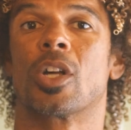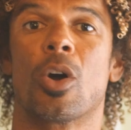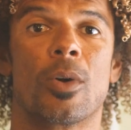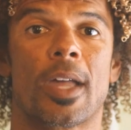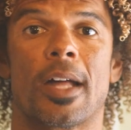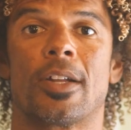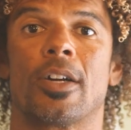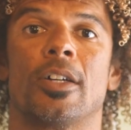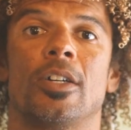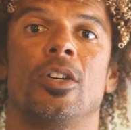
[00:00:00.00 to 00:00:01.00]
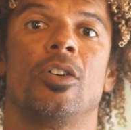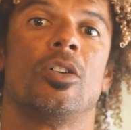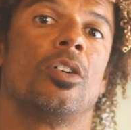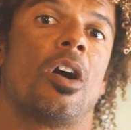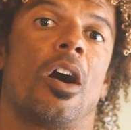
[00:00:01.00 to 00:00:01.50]
a go-getter,
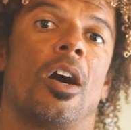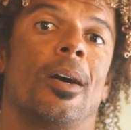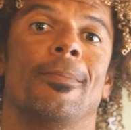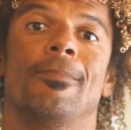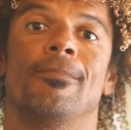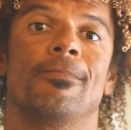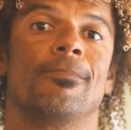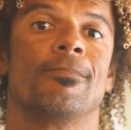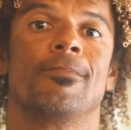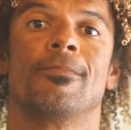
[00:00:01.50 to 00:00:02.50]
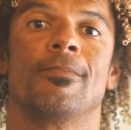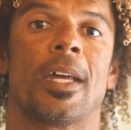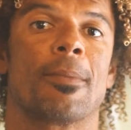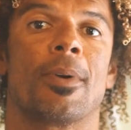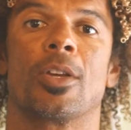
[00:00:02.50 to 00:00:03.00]
um,
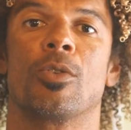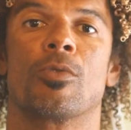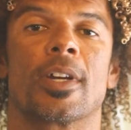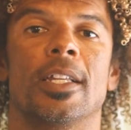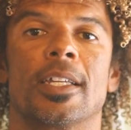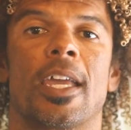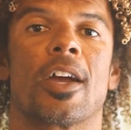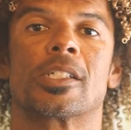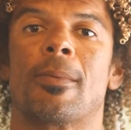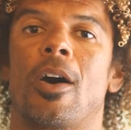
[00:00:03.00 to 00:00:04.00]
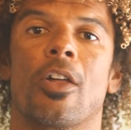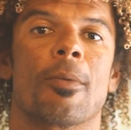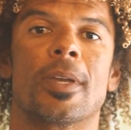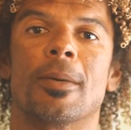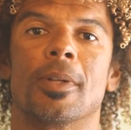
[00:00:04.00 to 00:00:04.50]
anybody who really cares about other
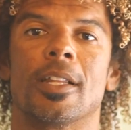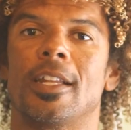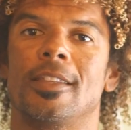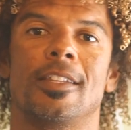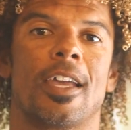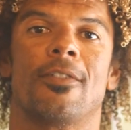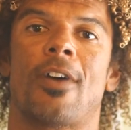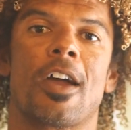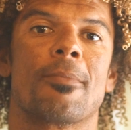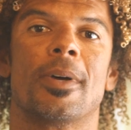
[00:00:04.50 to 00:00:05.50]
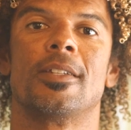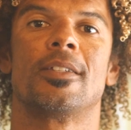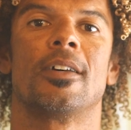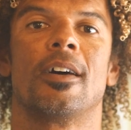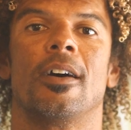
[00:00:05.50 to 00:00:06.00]
people and the environment.
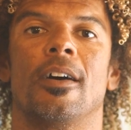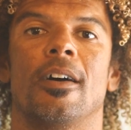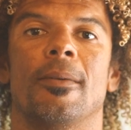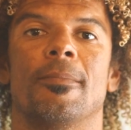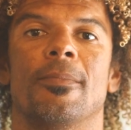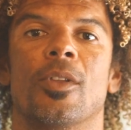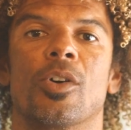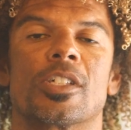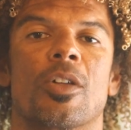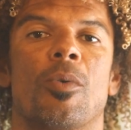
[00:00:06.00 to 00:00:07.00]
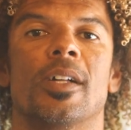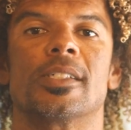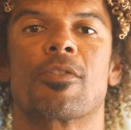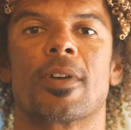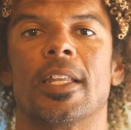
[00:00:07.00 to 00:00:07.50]
Those are the ones
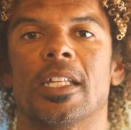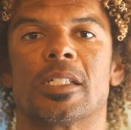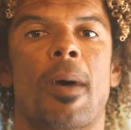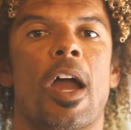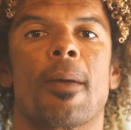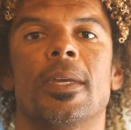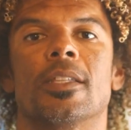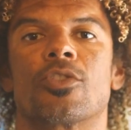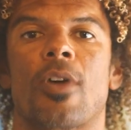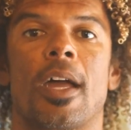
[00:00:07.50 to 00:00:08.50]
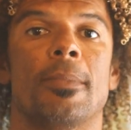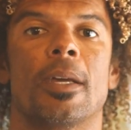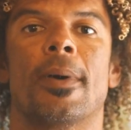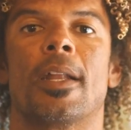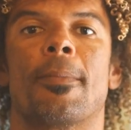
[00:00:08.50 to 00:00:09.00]
that really inspire me to try and be a
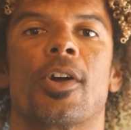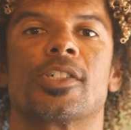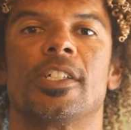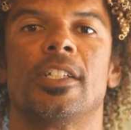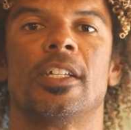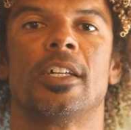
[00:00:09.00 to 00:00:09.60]
better person.